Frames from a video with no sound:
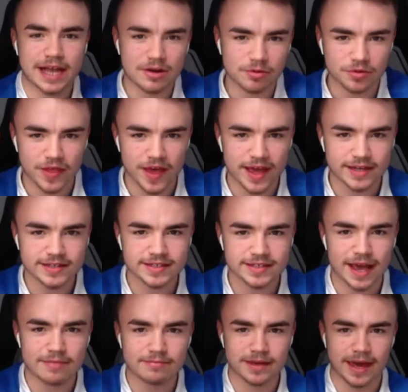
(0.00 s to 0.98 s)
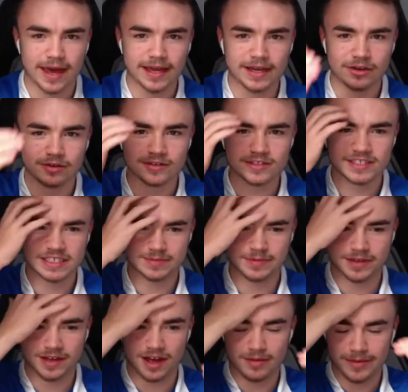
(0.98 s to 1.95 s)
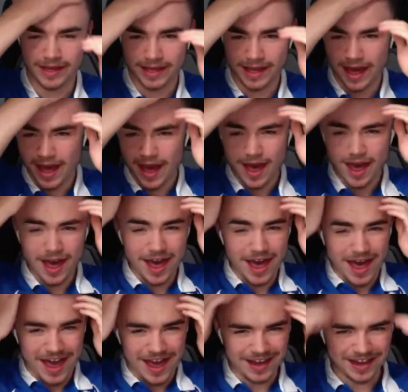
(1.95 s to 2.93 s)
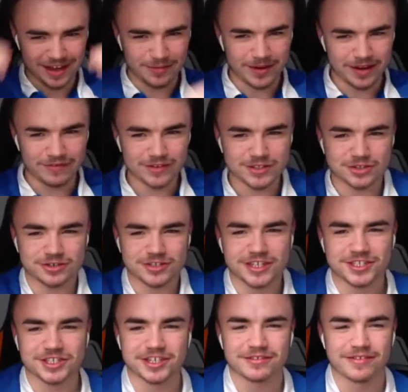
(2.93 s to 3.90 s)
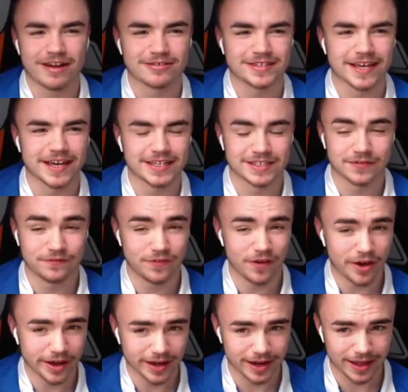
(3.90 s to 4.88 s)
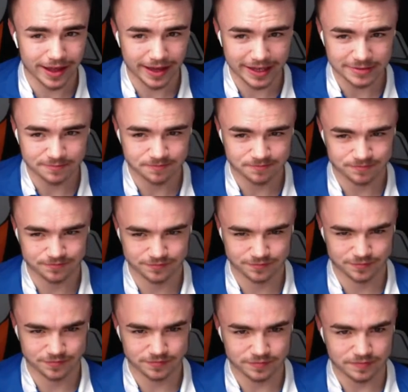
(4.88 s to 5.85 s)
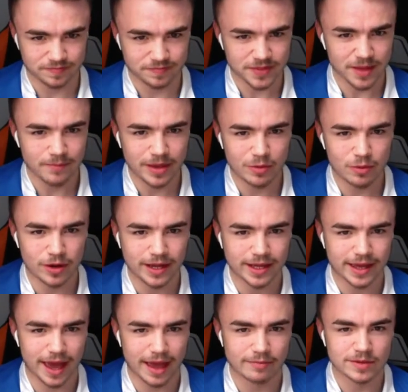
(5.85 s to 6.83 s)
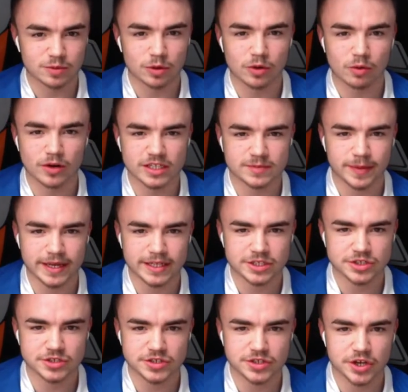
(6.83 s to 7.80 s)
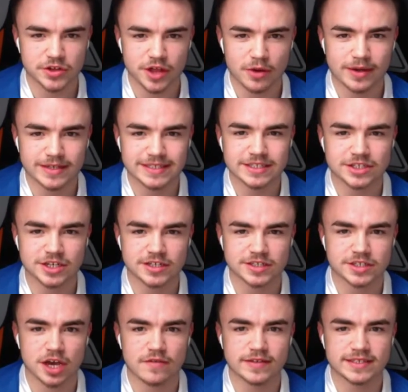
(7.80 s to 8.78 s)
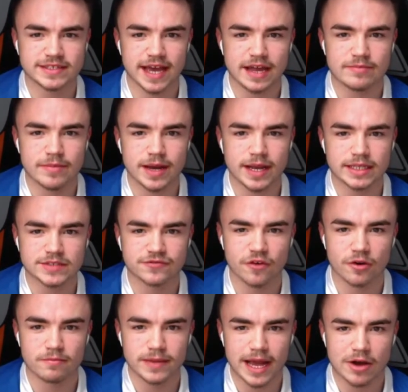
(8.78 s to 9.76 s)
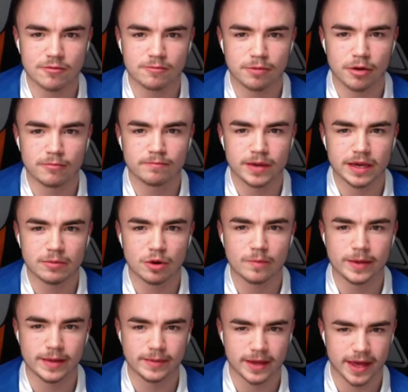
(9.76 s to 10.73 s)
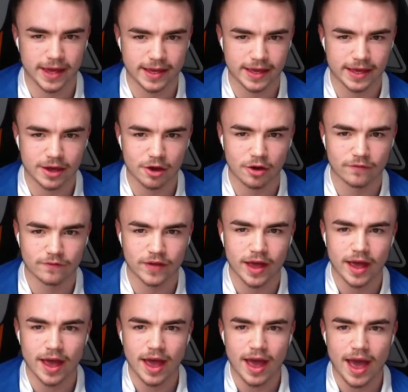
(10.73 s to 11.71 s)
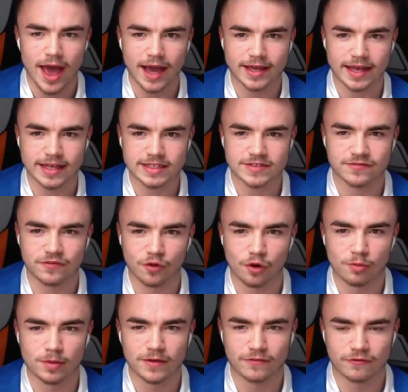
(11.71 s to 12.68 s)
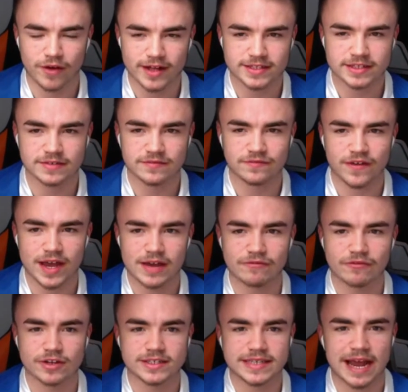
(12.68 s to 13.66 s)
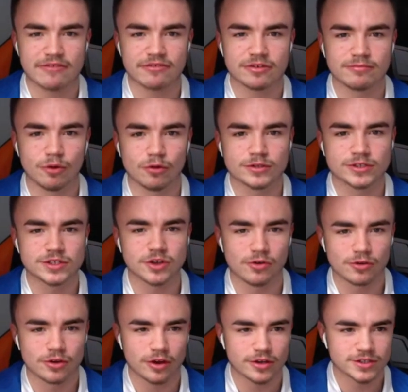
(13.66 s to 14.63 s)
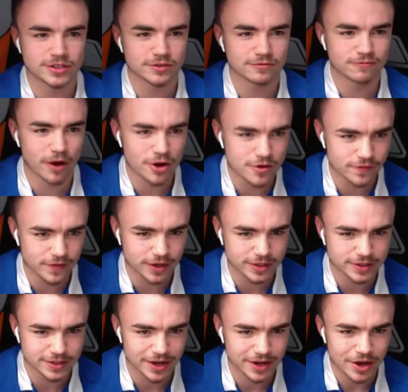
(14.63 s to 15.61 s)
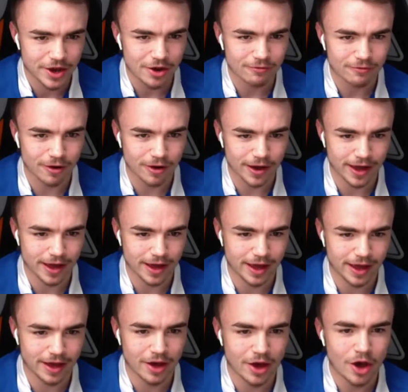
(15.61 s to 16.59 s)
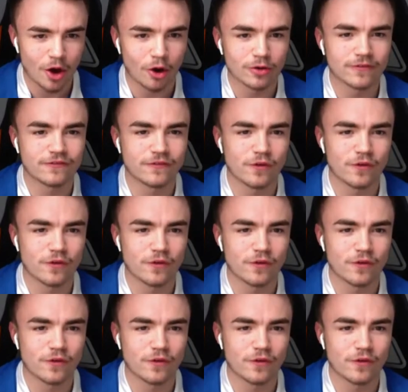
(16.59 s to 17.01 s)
Southend, MK Dons. It's becoming a little bit of a tradition around here to finally be winning games. Wouldn't want to speak too soon, though, as in just over 10 minutes from now, Pompey will be kicking off against former Fratton favourite Darren Moore's Doncaster Rovers right here on